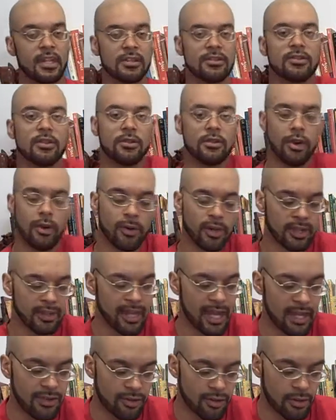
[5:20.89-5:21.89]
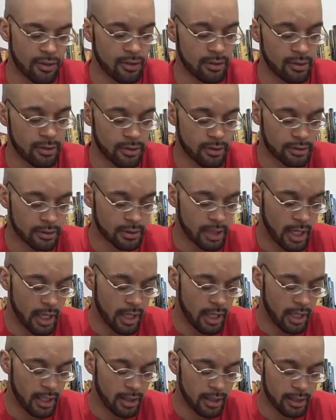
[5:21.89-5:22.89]
So knowing that you're
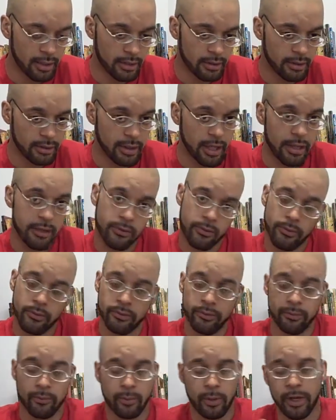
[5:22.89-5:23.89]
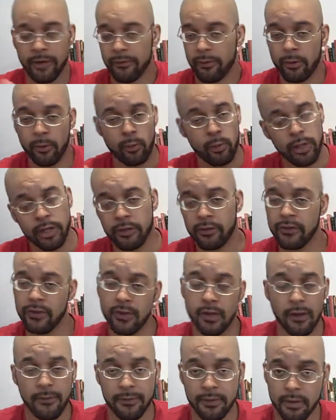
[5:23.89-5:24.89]
that whatever weird
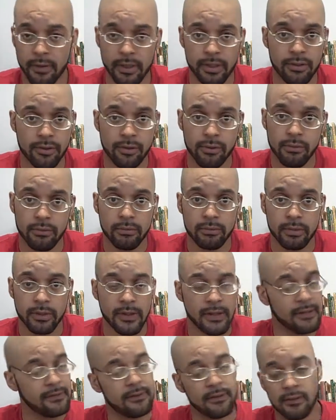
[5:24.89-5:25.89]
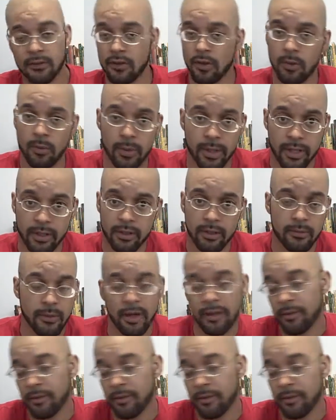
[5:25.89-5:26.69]
stuff you're into isn't so weird.